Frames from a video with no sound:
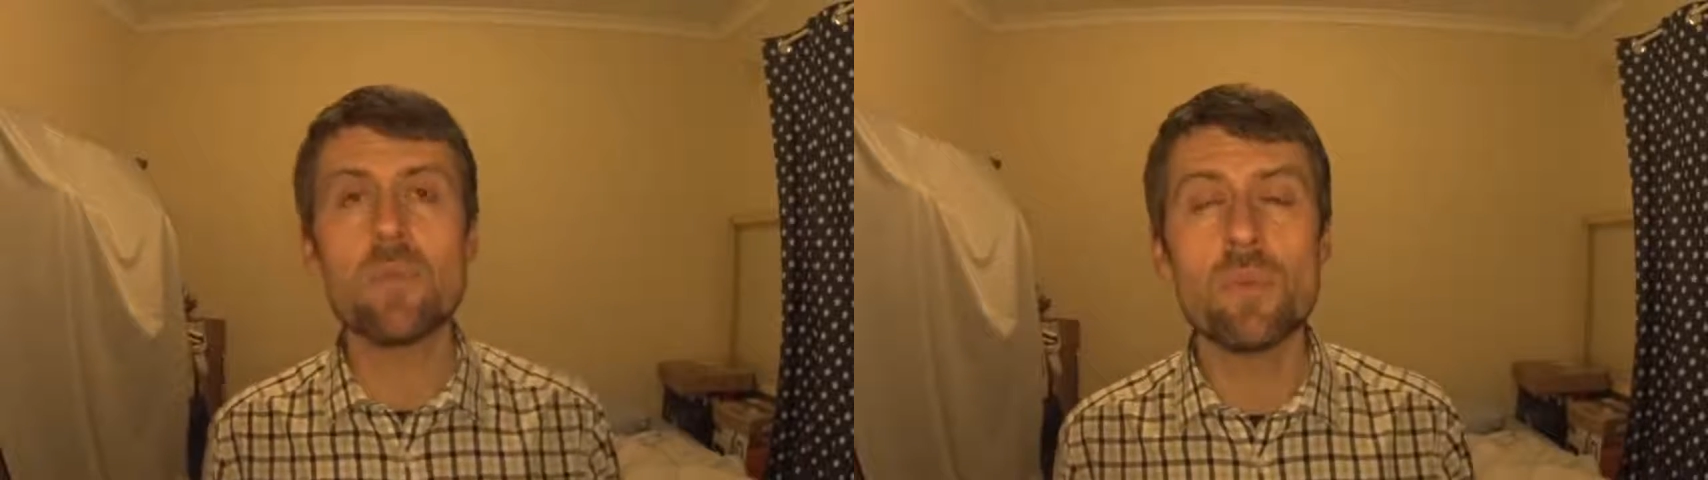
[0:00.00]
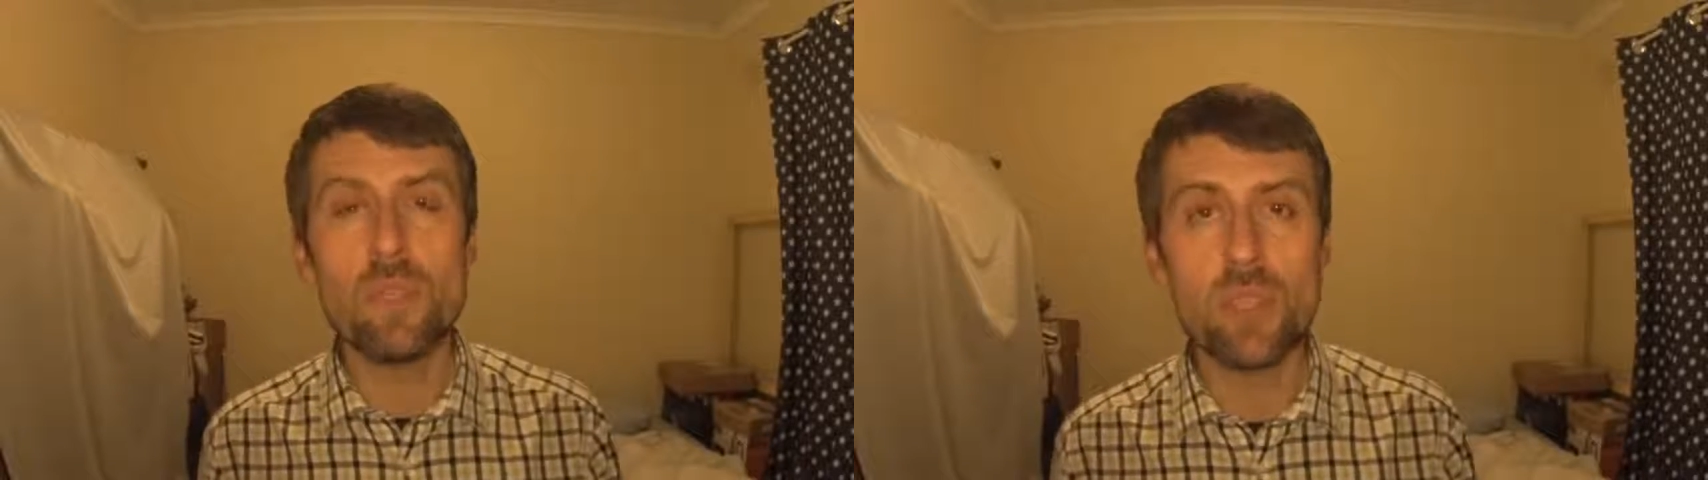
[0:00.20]

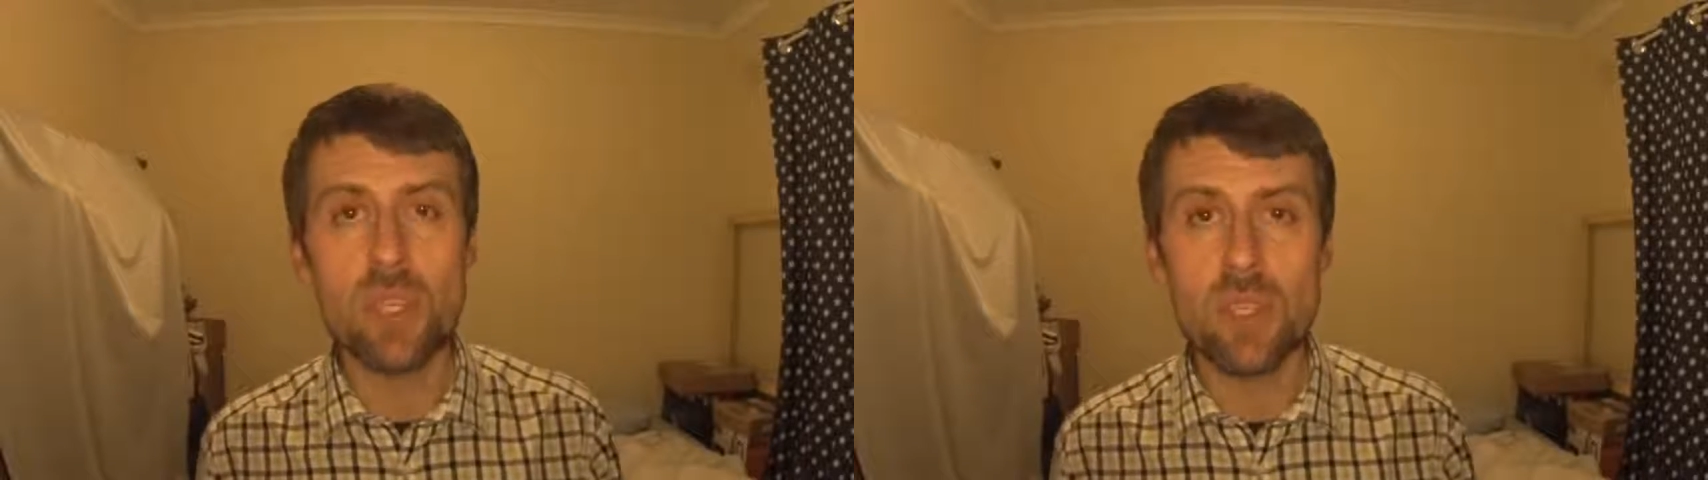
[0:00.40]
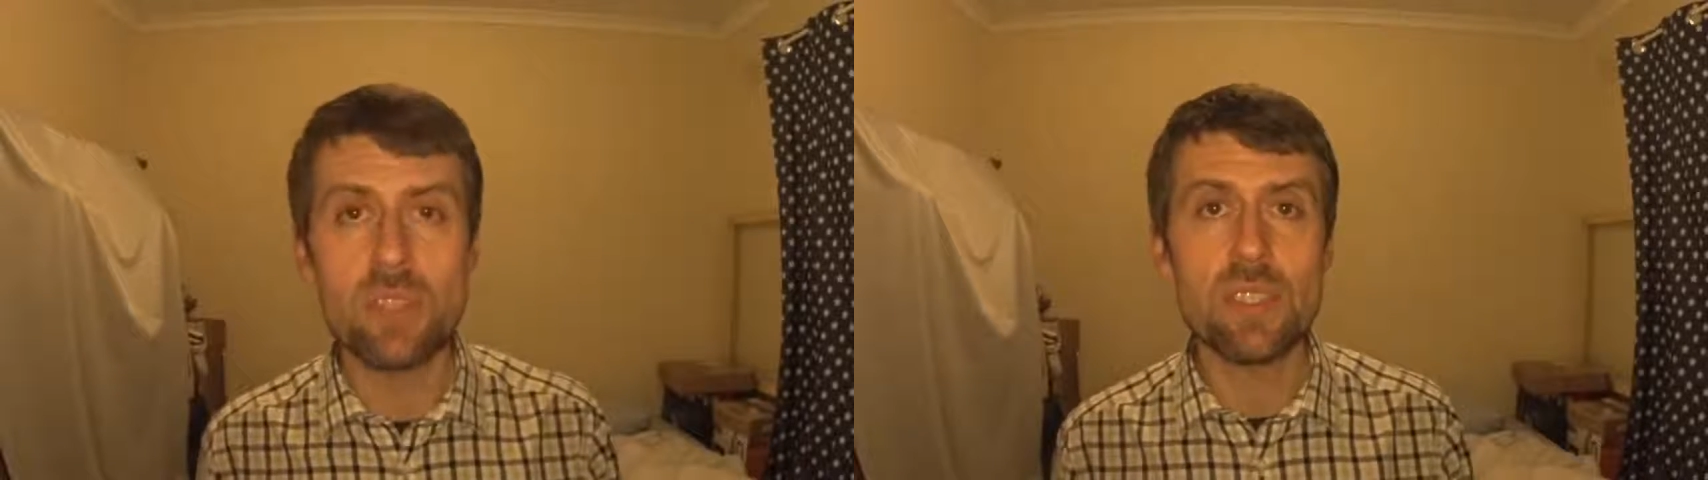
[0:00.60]
which
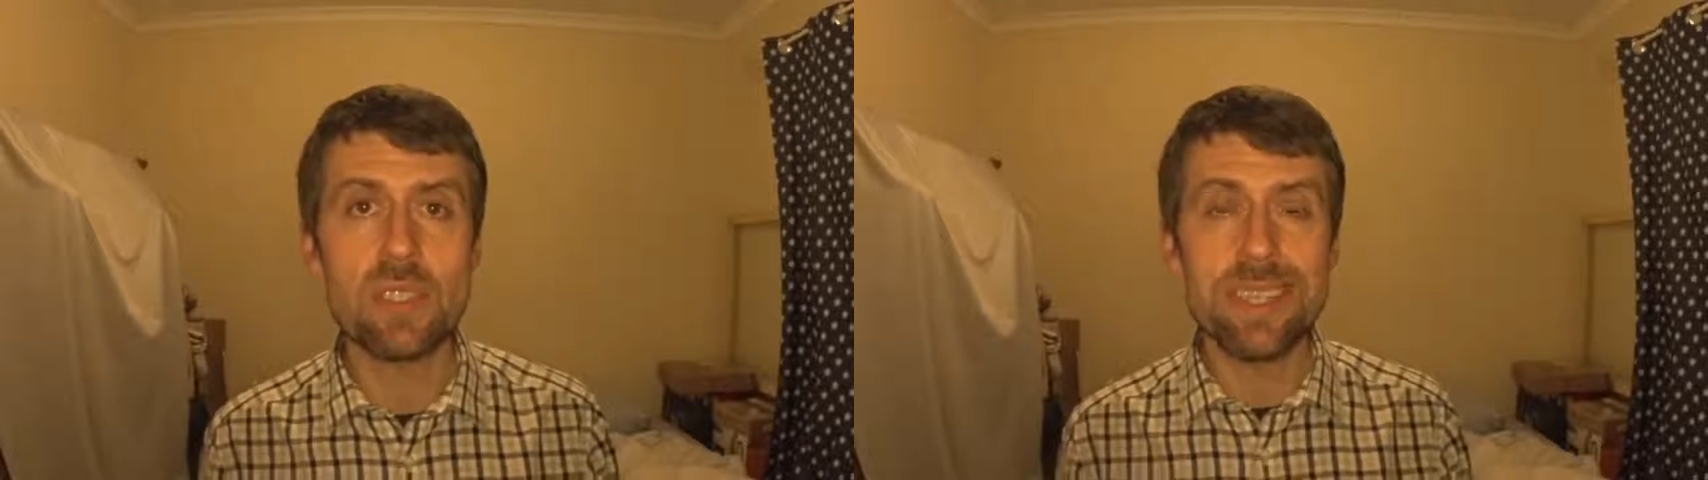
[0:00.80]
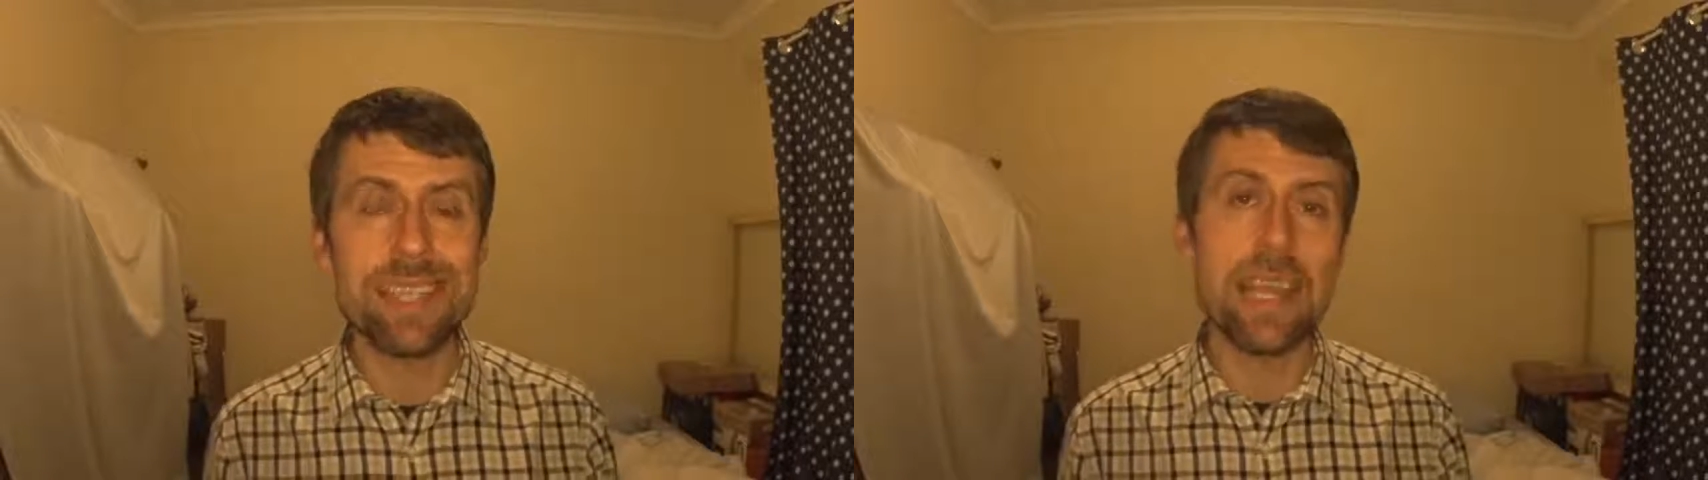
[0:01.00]
is
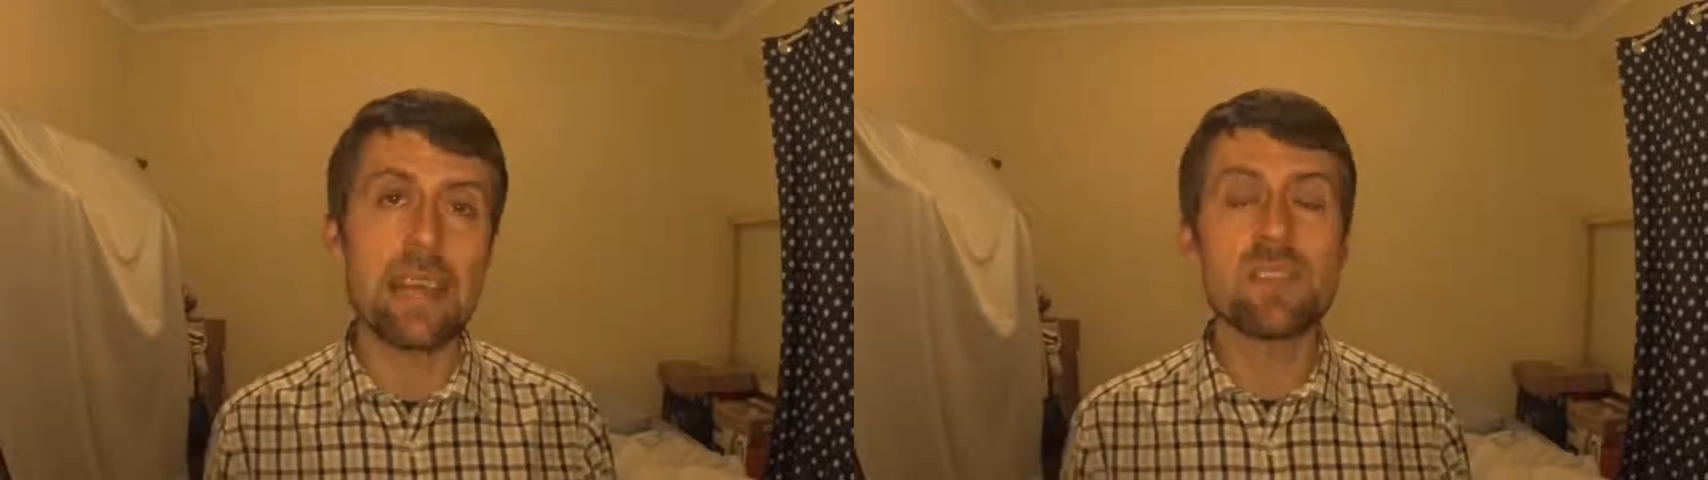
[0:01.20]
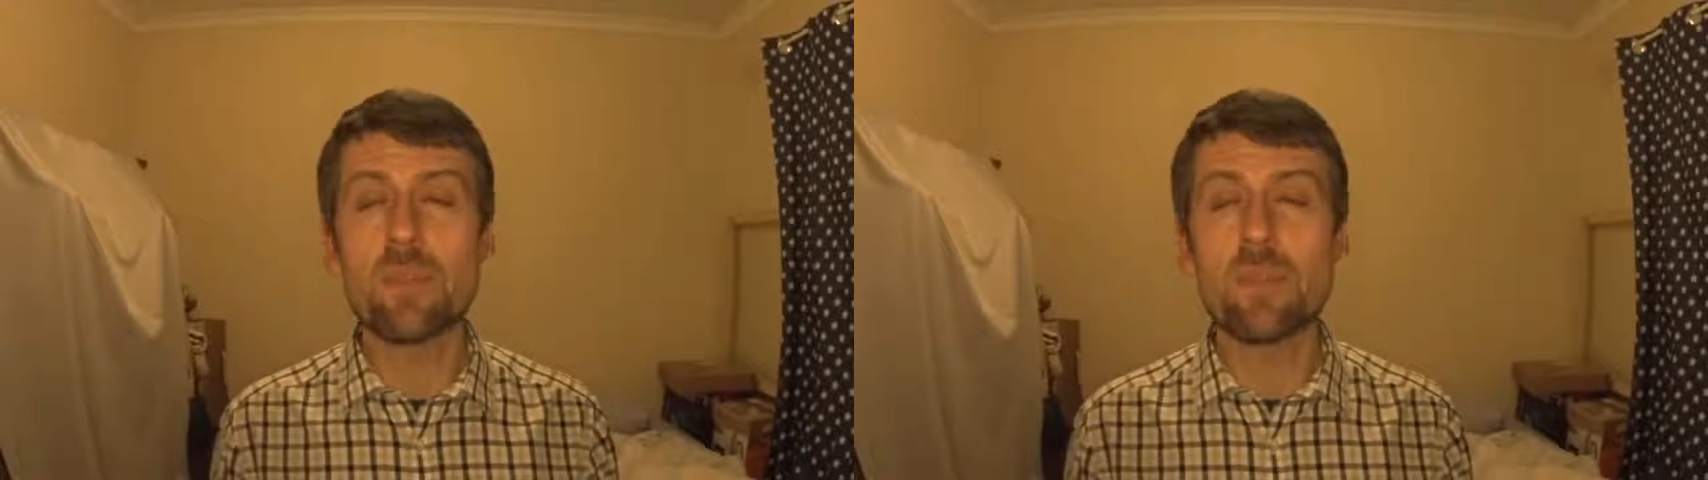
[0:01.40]
the yes